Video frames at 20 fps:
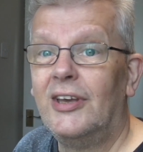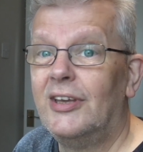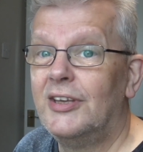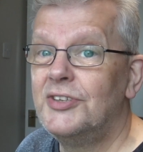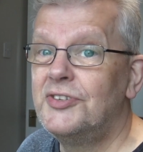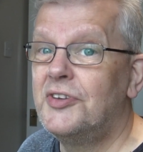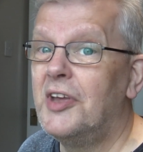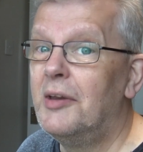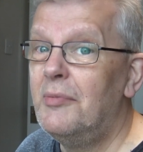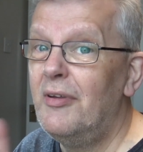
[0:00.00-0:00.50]

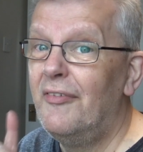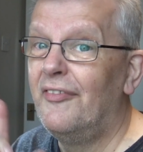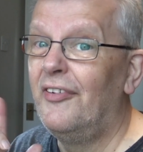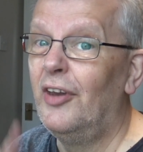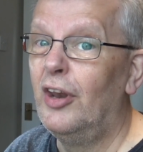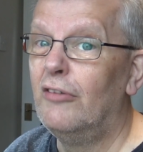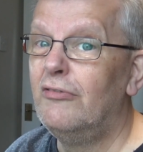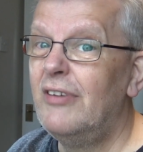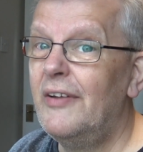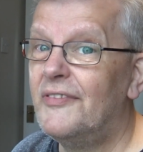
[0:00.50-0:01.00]
It's going to be
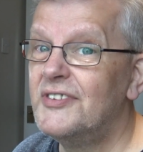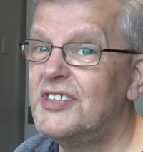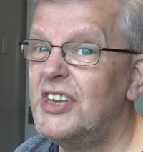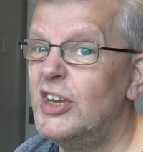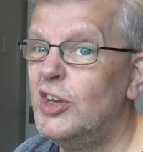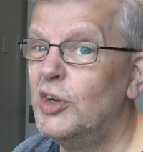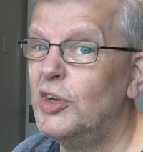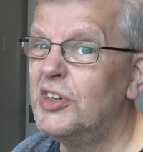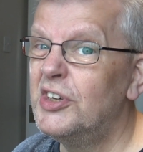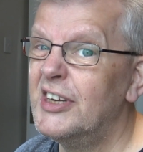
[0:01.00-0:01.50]
full of rivety
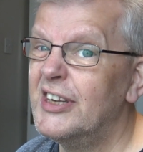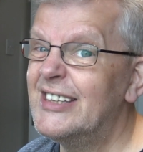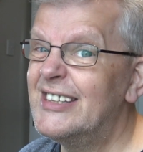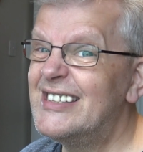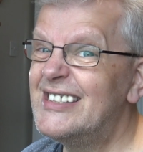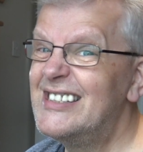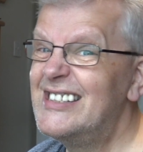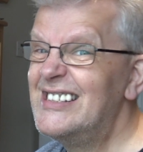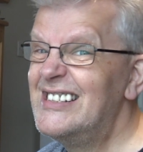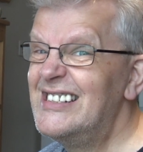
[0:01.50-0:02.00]

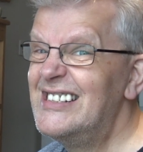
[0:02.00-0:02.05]
goodness.